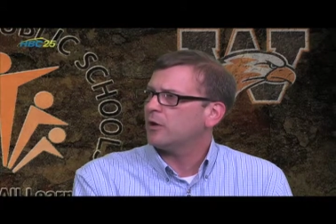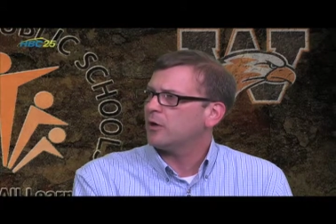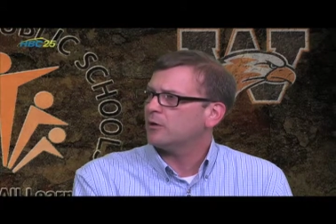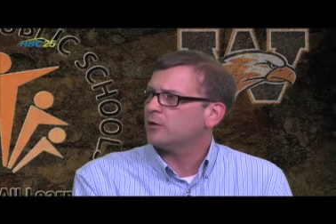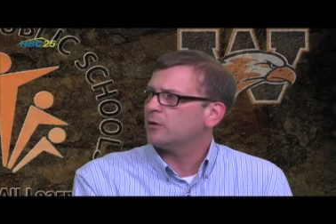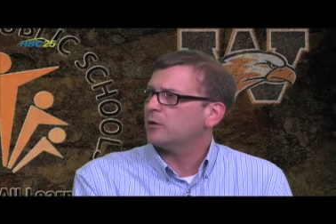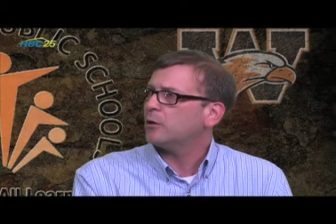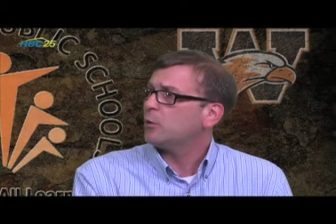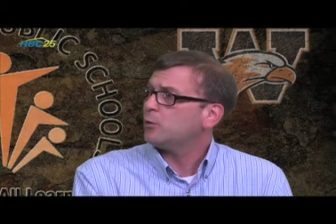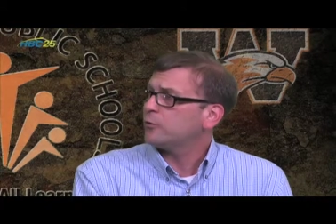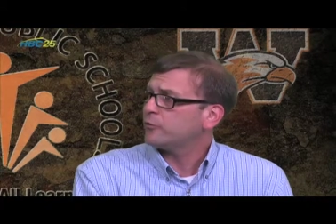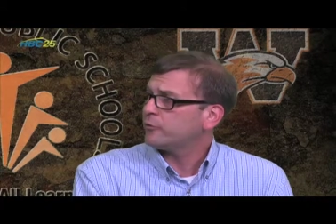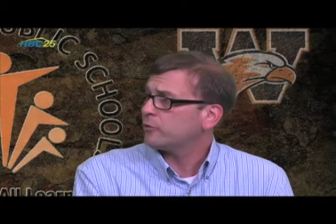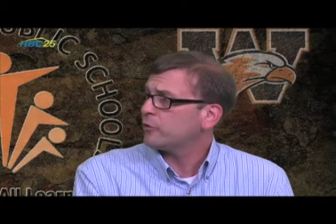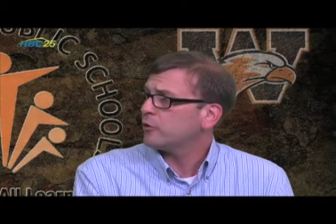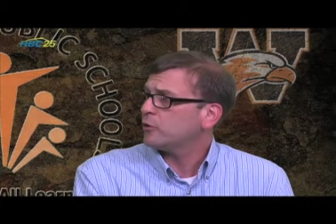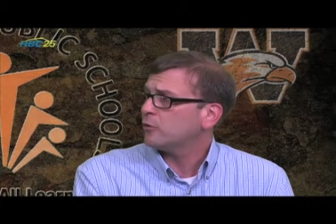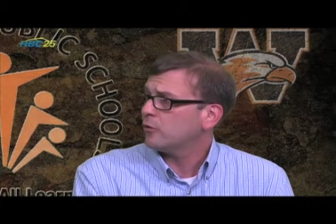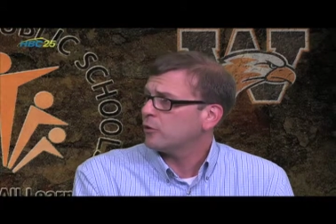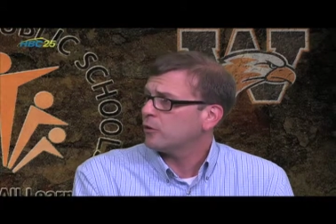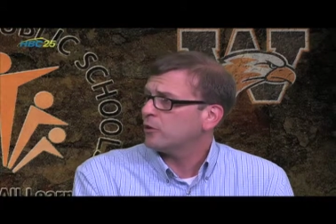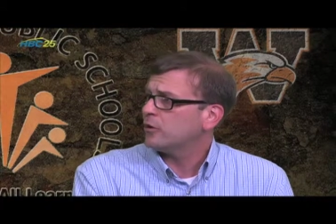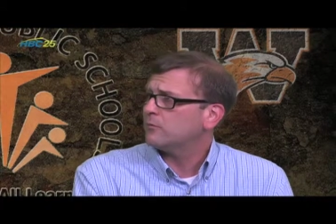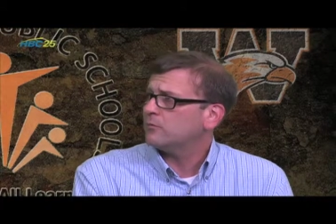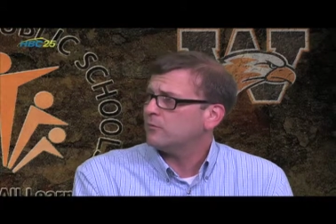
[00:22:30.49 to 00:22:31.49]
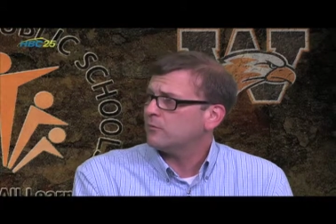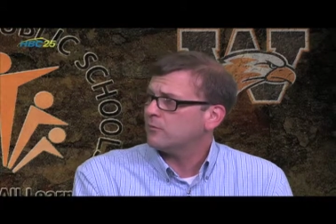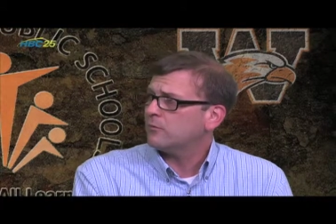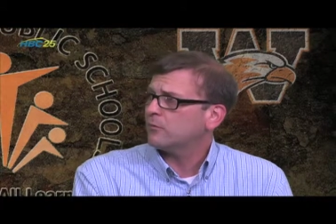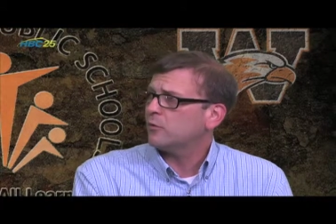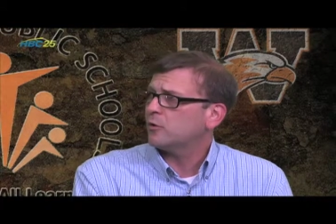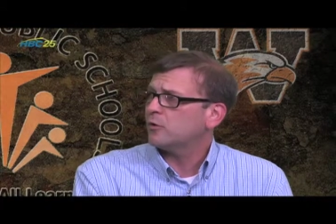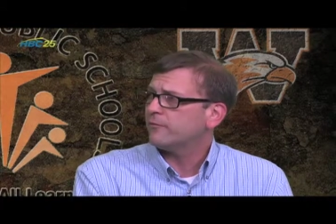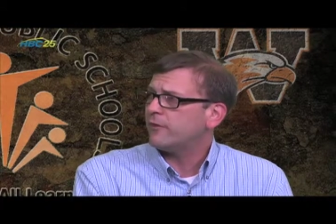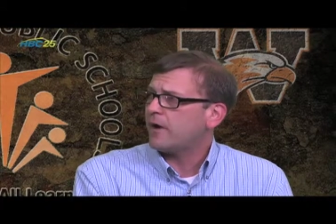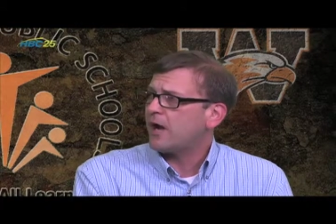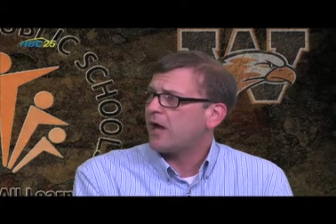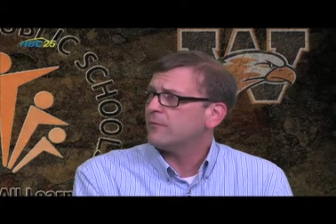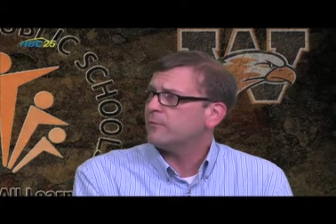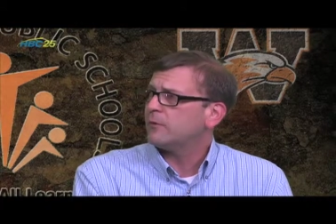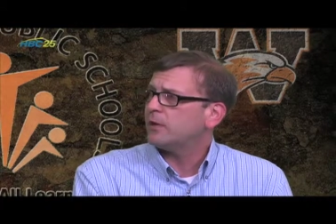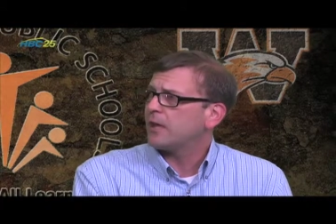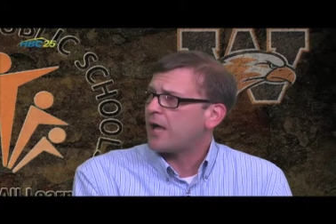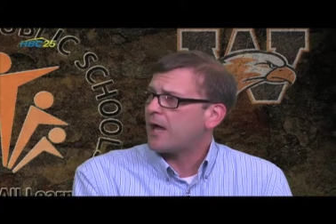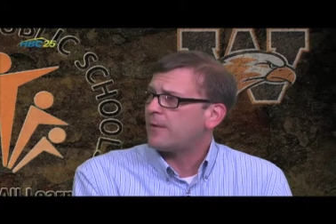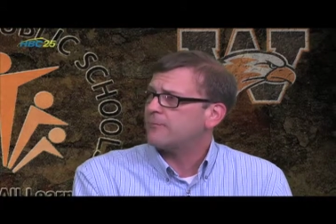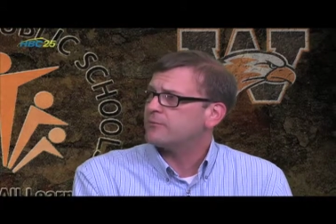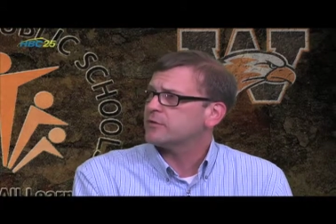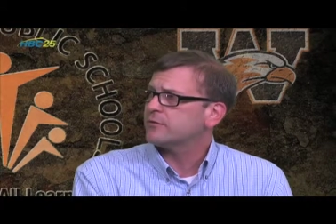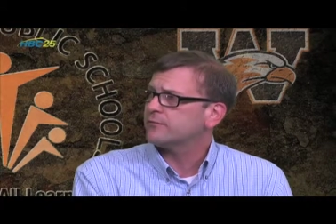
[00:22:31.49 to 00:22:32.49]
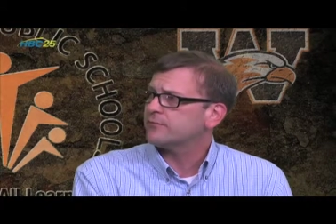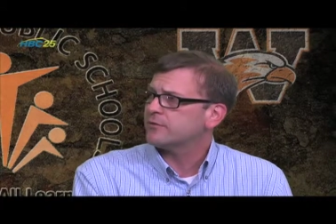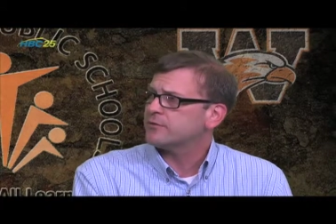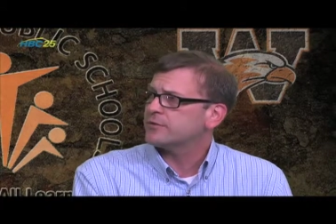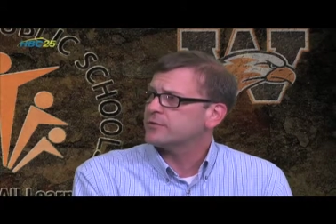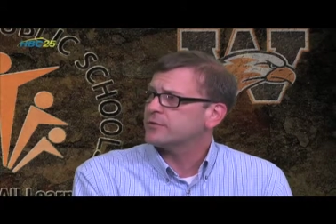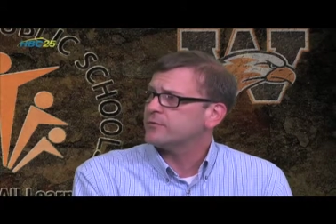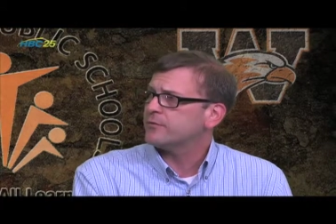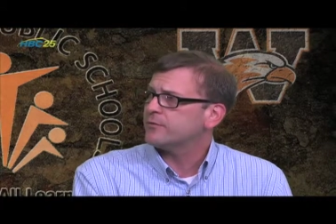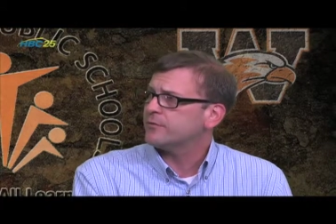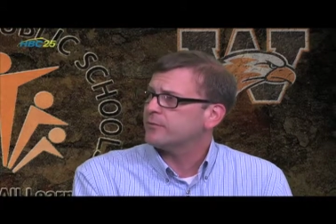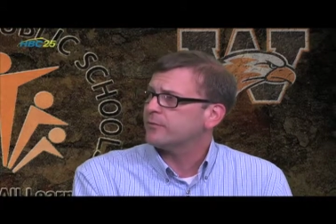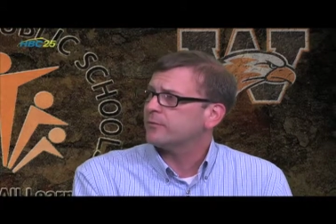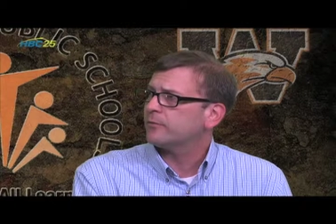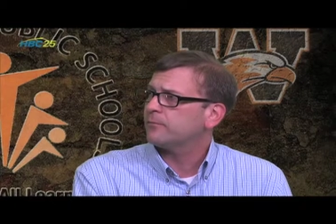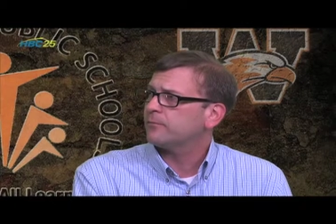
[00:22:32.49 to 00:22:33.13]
a closer or a more viable option for students.